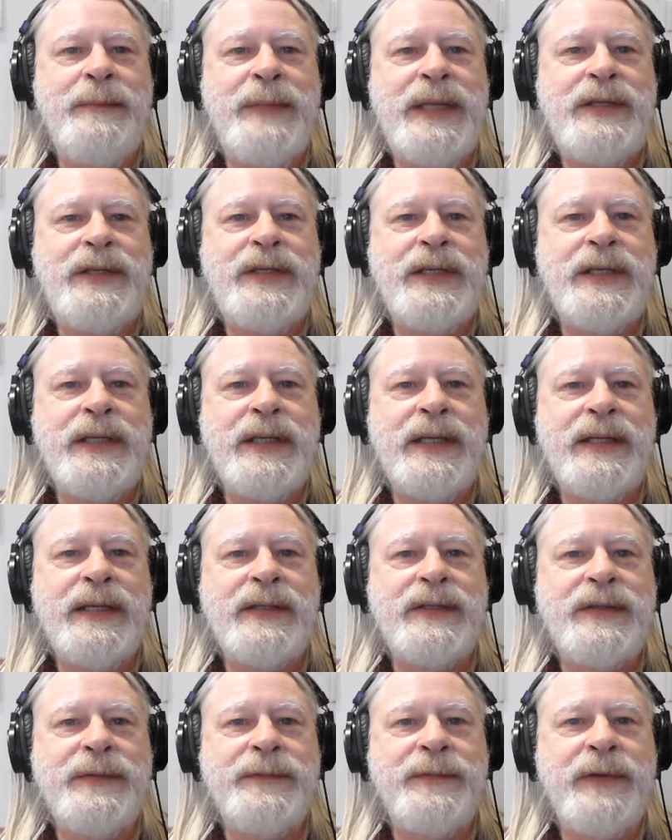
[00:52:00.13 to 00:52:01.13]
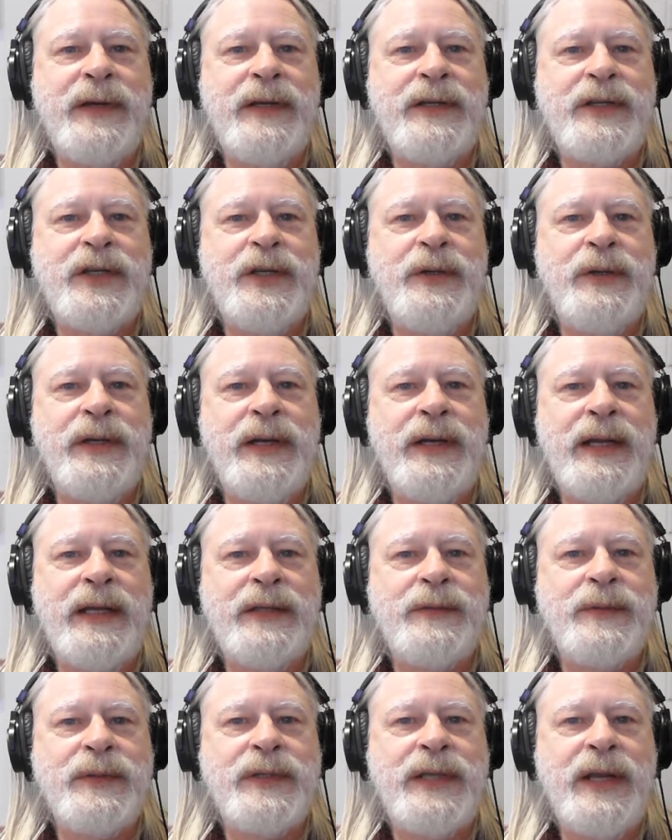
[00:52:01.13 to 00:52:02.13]
Medici against the French
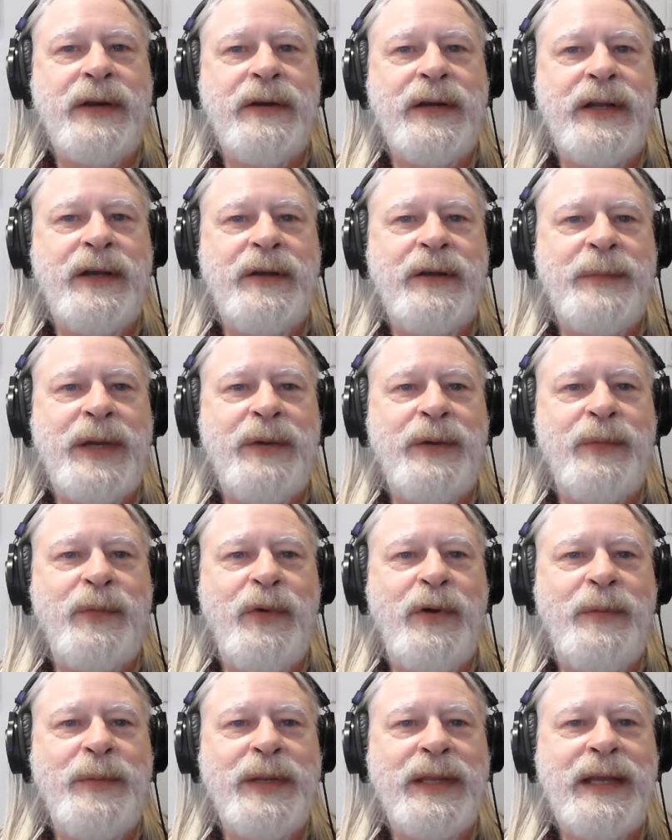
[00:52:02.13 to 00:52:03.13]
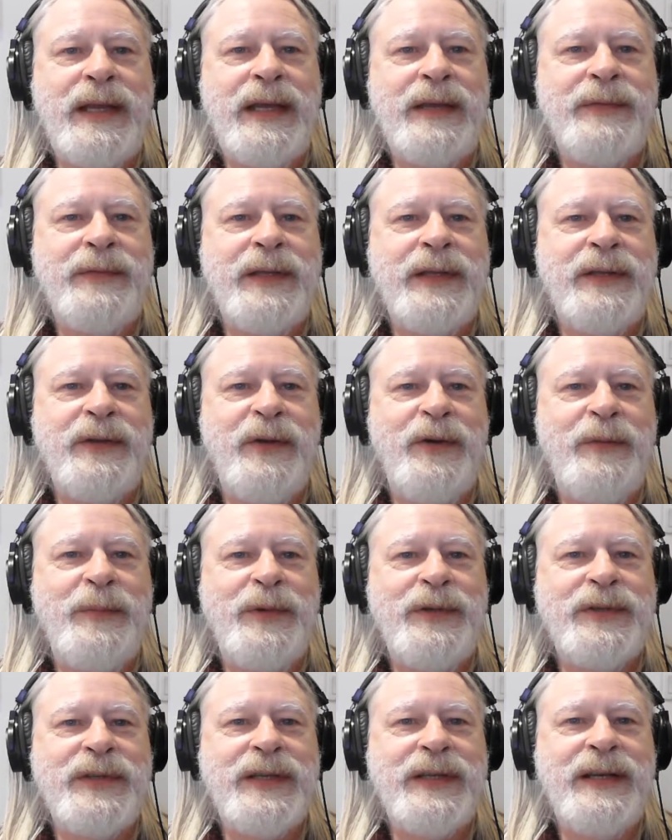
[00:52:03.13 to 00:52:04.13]
Huguenots, was carried out by Roman Catholic
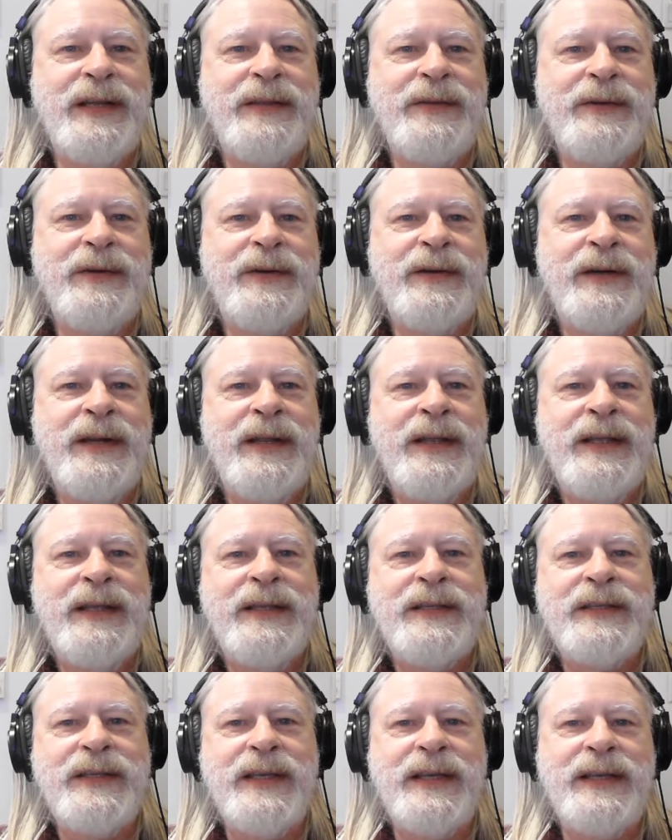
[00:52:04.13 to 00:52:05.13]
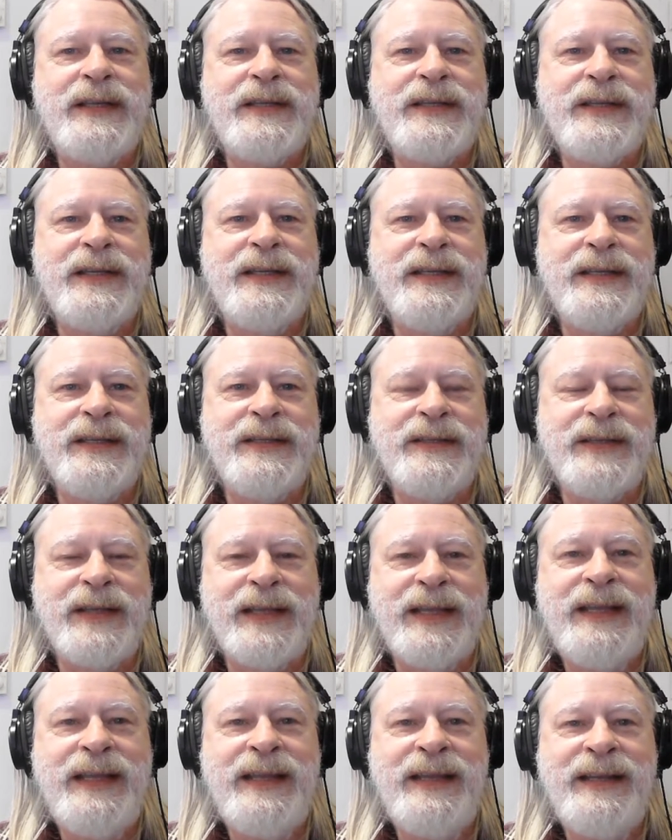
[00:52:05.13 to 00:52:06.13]
nobles and other citizens.
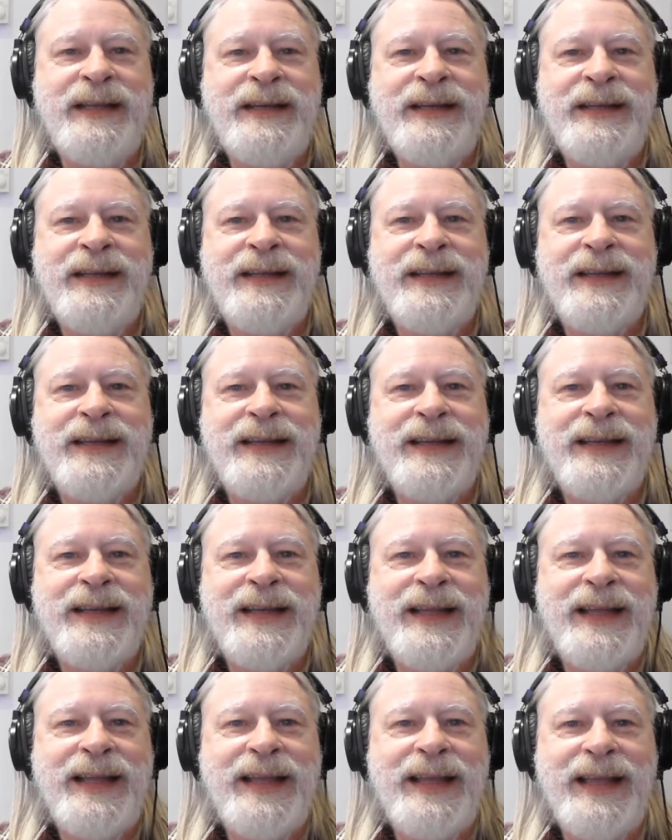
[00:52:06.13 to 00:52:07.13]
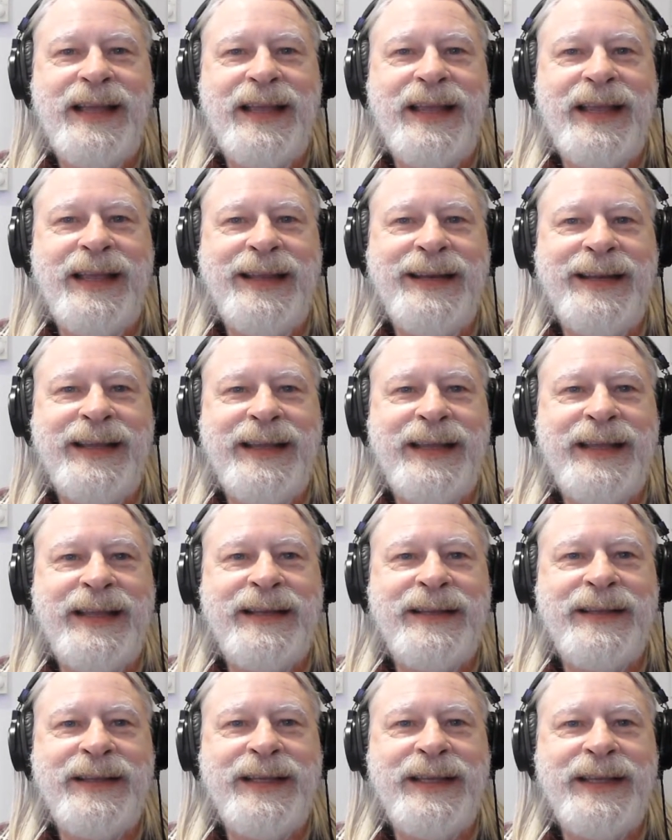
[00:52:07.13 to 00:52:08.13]
Again, in
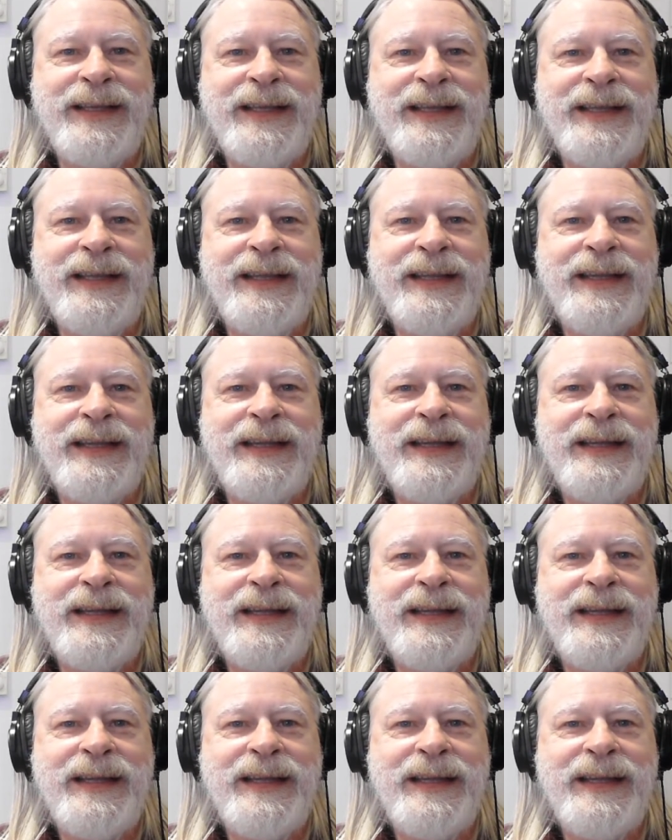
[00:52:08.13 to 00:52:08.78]
Italy.